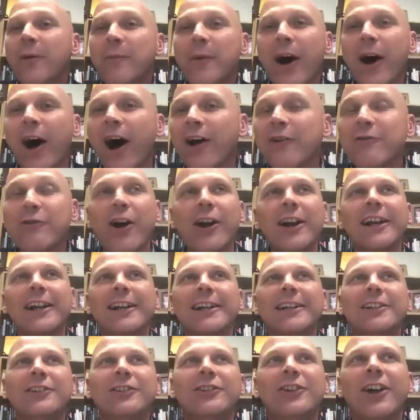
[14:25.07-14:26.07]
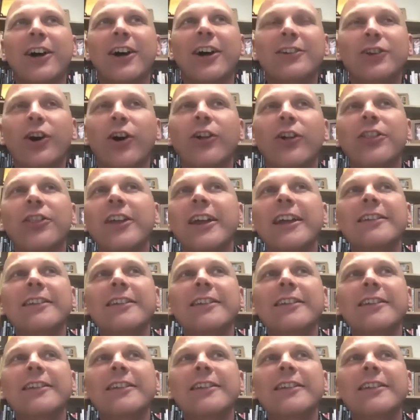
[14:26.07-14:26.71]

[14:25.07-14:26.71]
But ironically, Joth,